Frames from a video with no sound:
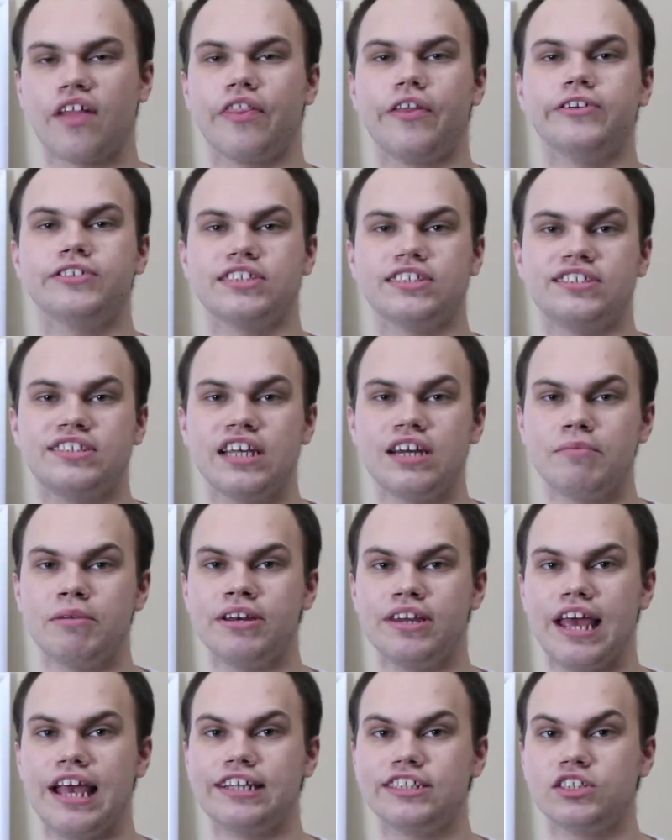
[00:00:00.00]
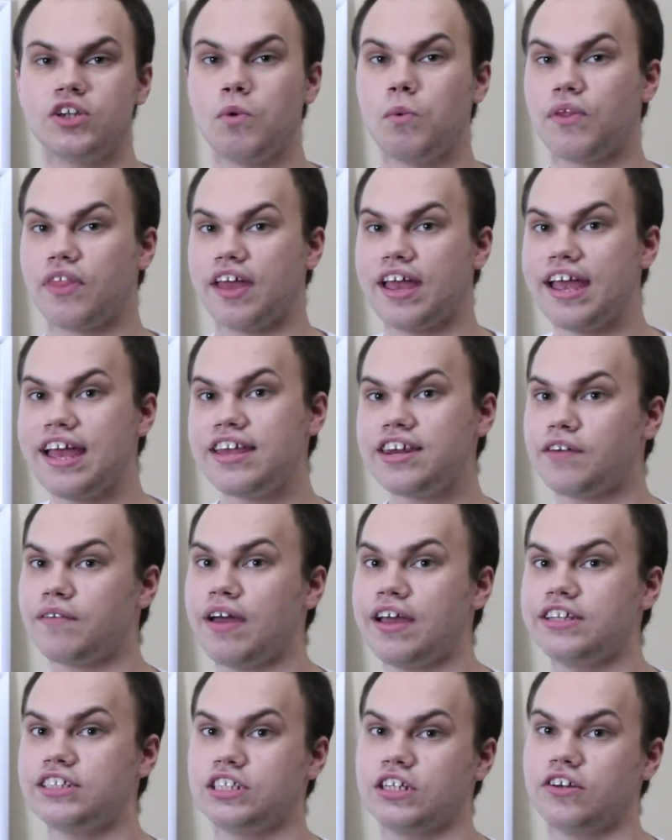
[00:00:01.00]
There's a cinnamon taste with a hint of
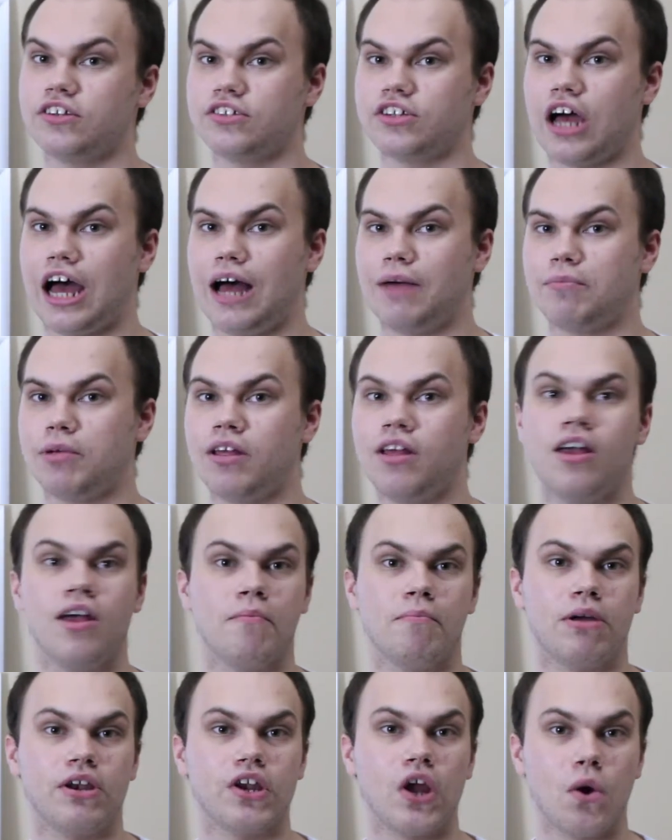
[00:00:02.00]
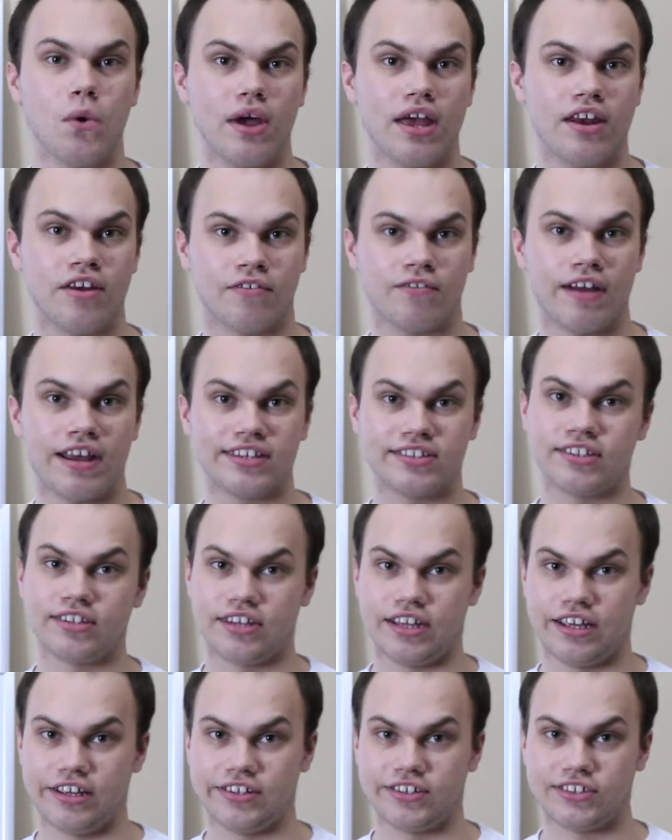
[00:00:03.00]
icing on top, but no hidden raisin
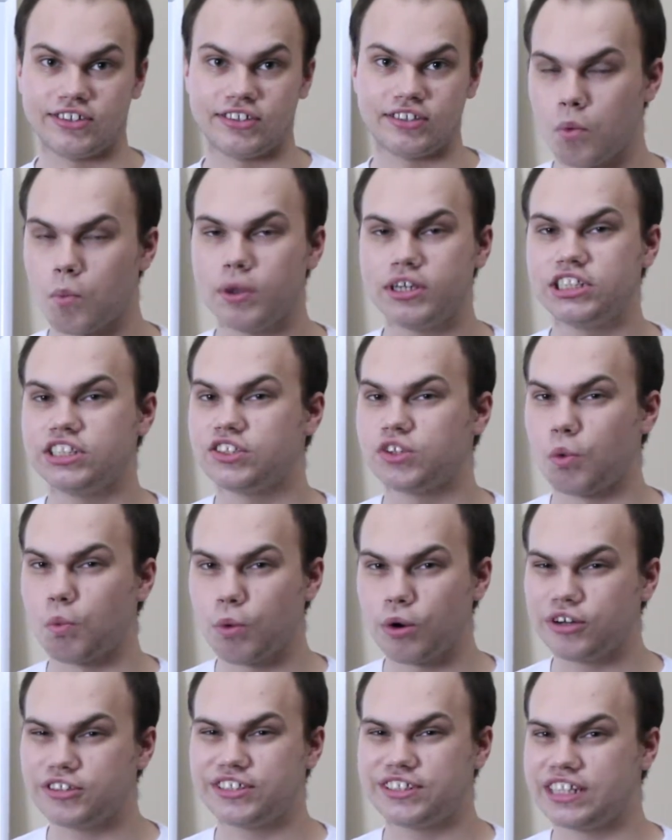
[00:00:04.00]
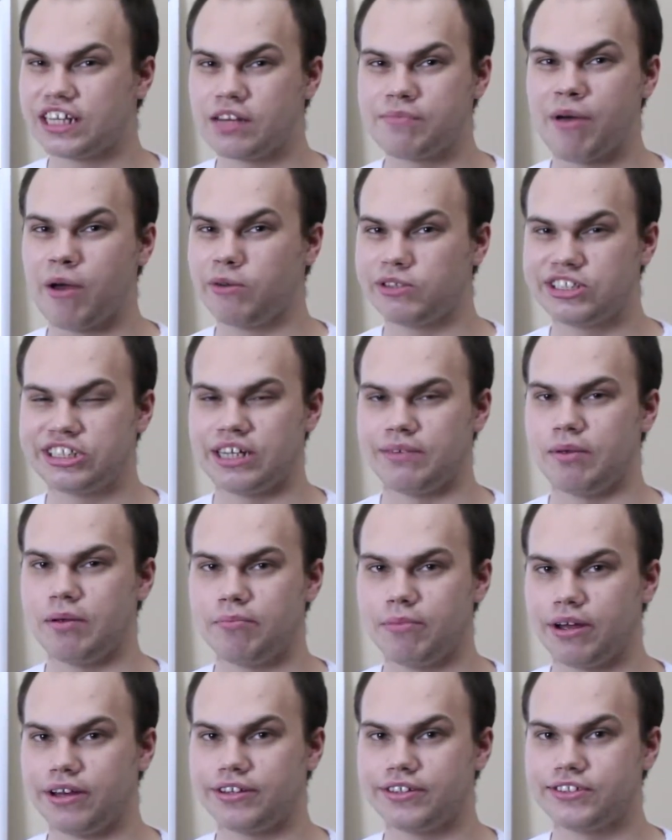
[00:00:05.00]
taste, which is the worst thing about cinnamon
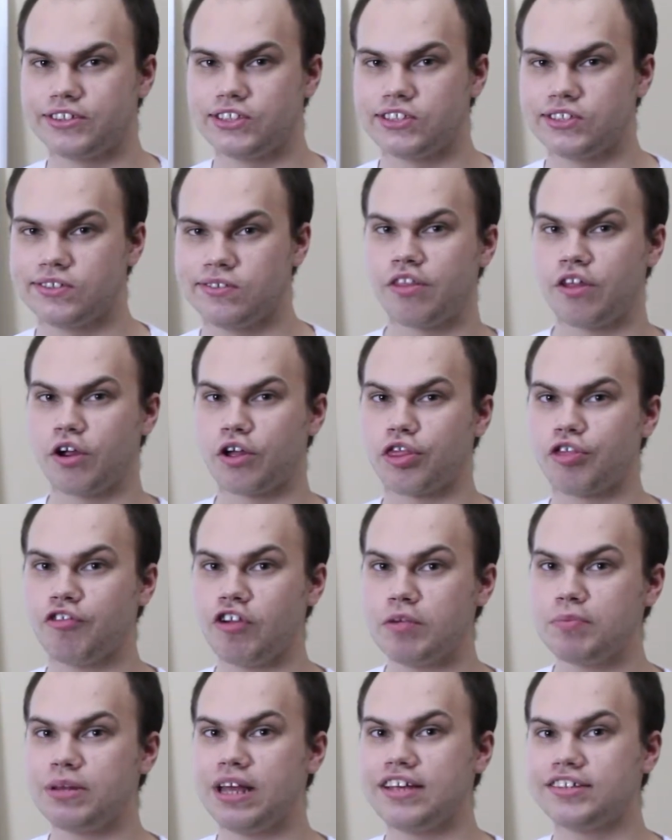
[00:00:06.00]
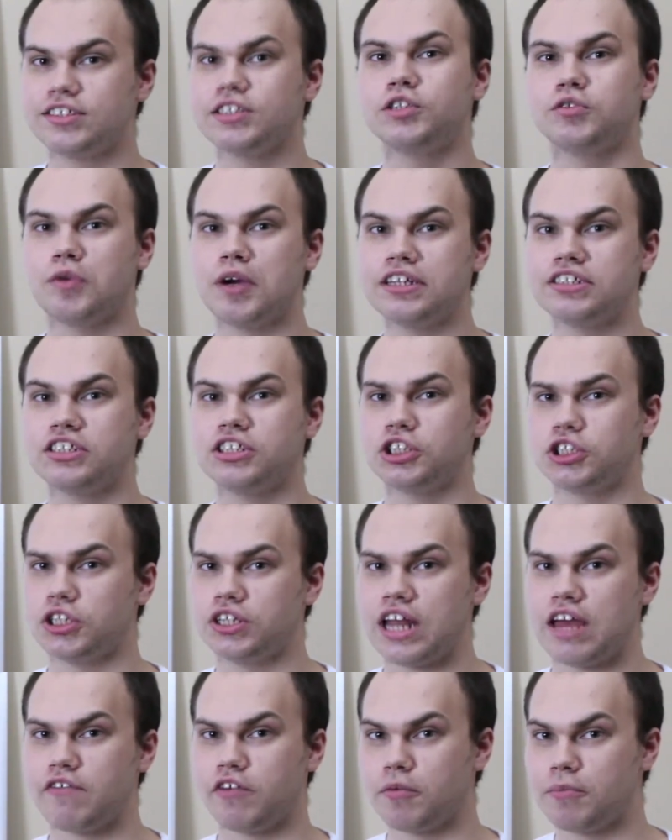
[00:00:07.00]
buns. There are 3 places raisins should
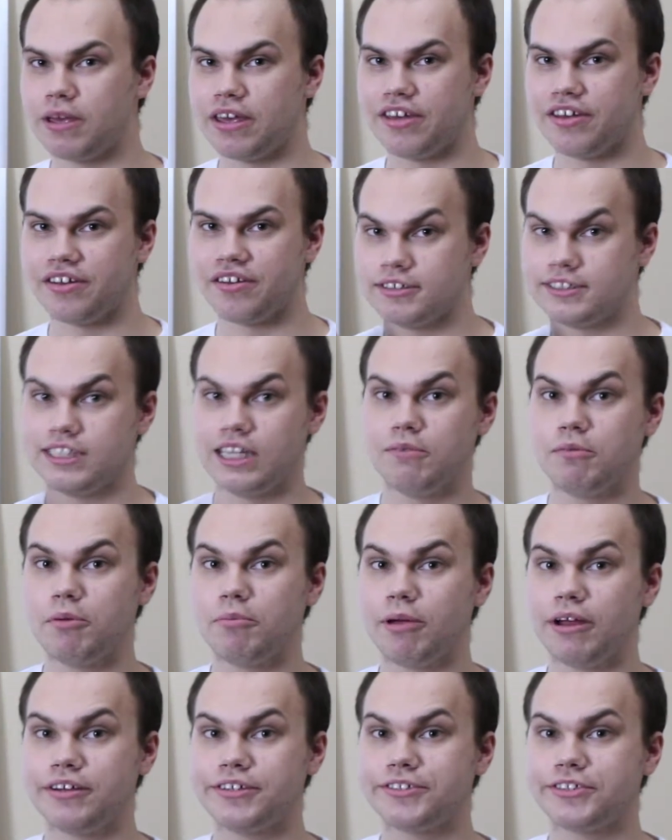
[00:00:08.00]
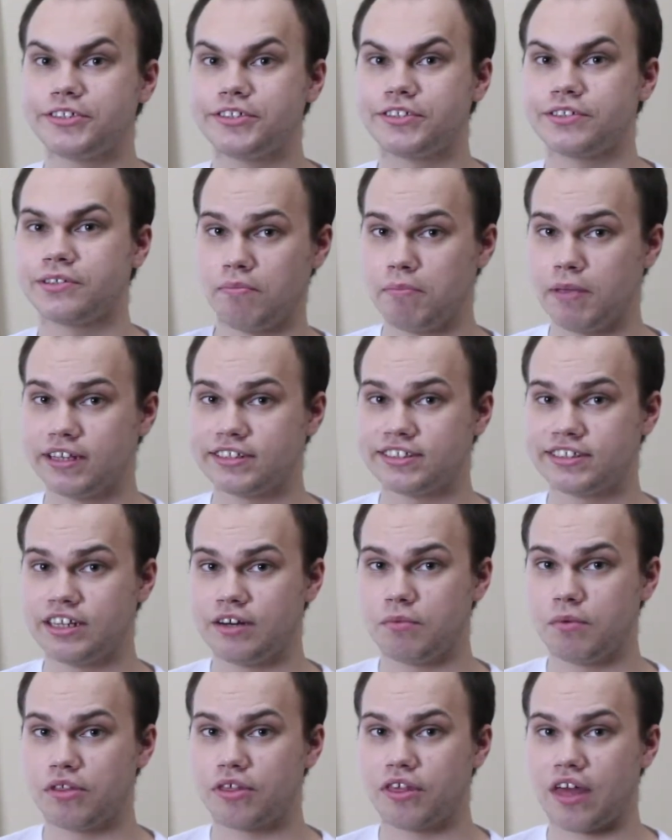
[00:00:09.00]
never be. Cinnamon buns, mixed
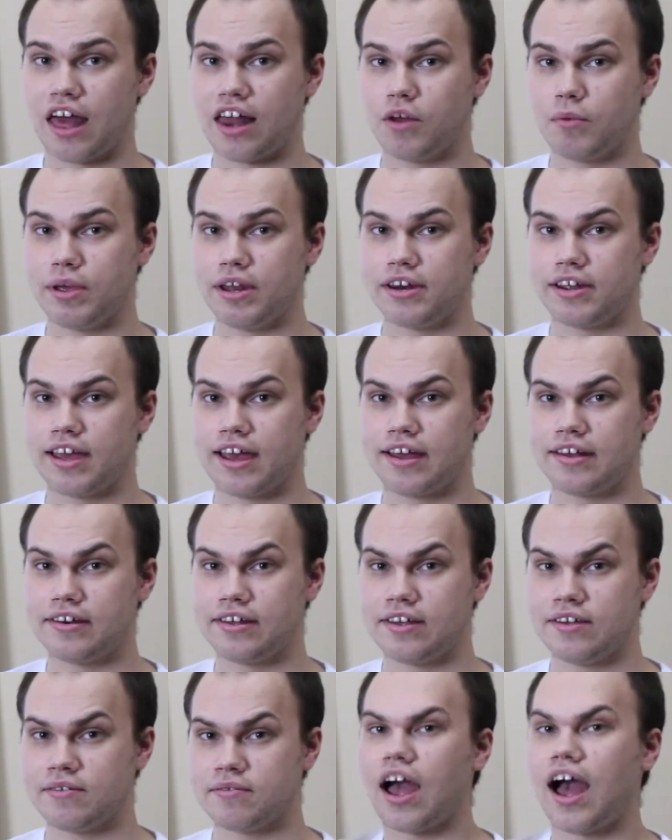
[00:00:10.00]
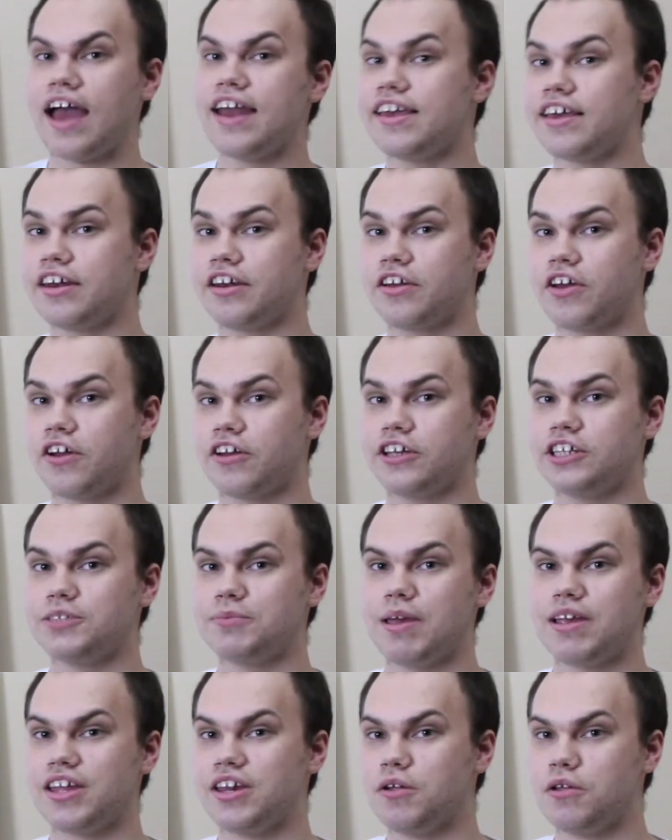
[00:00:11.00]
in with Halloween candy, hiding in cookies
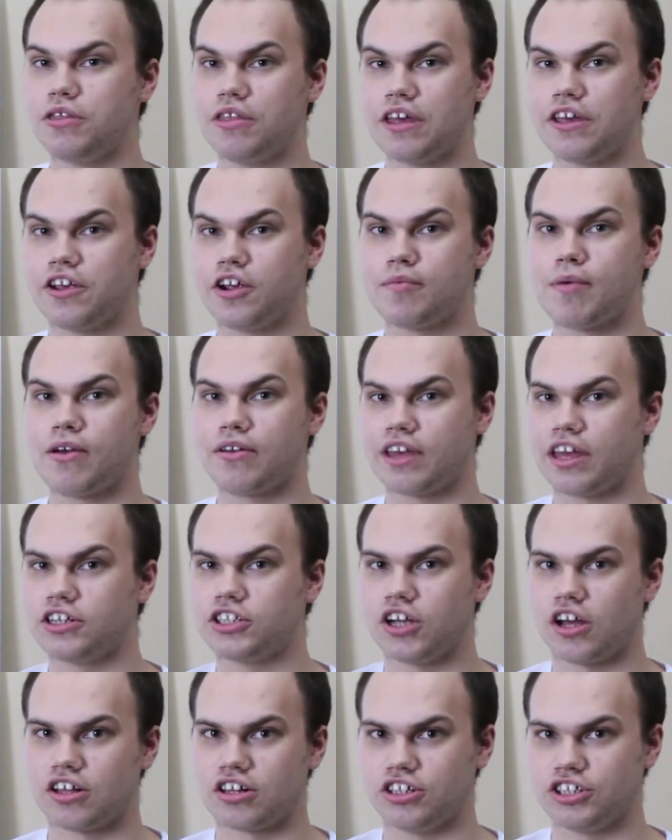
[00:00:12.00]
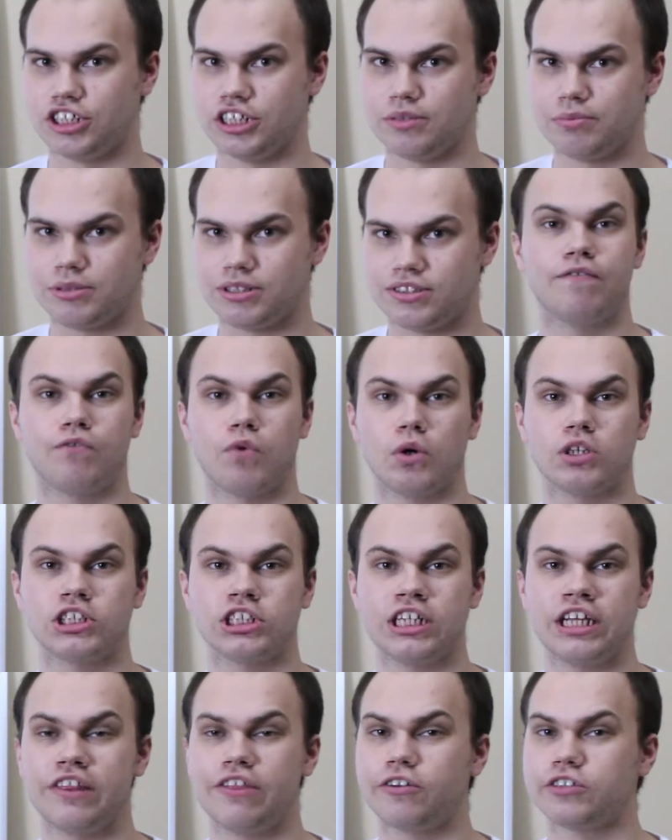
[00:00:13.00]
making you think you're about to get chocolate chips.
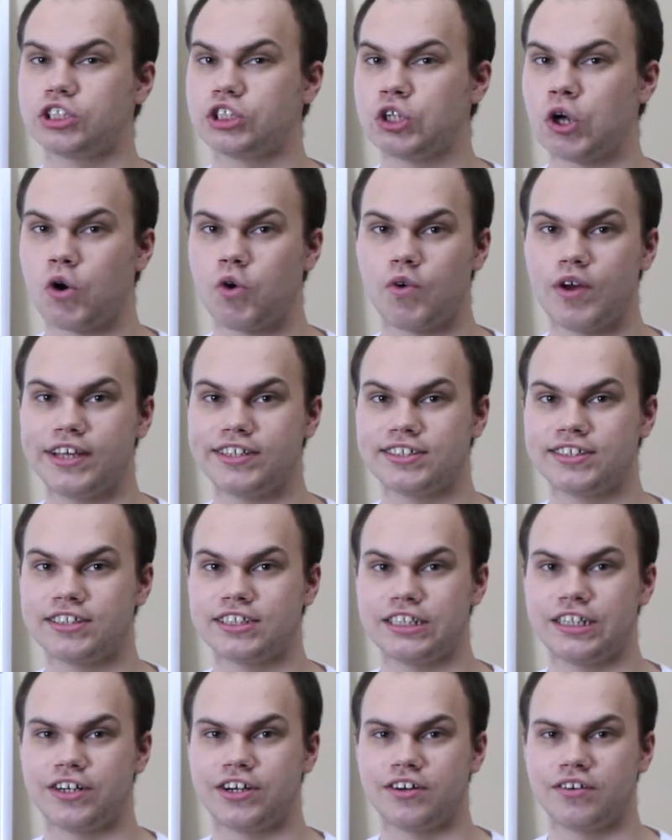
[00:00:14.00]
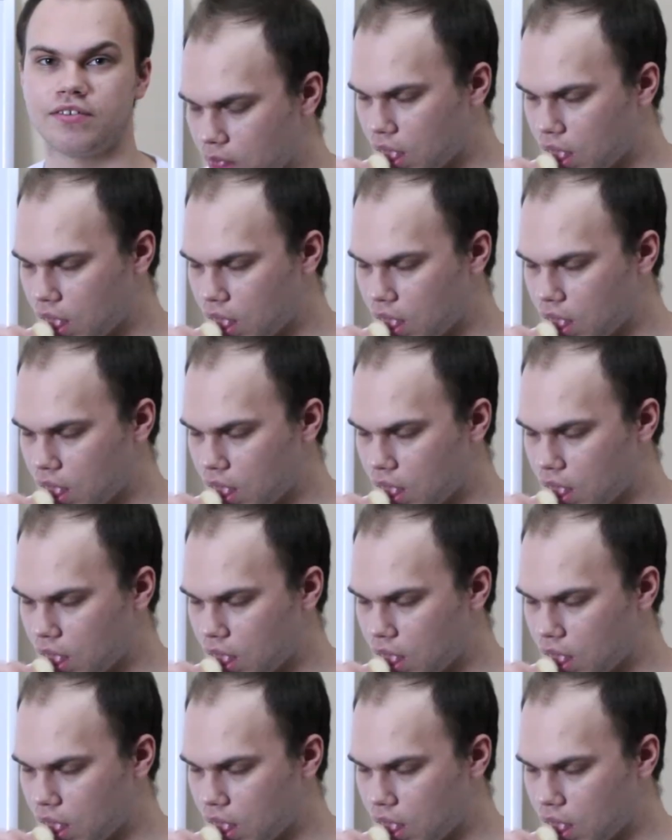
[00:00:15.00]
Fortunately, there's no raisins here.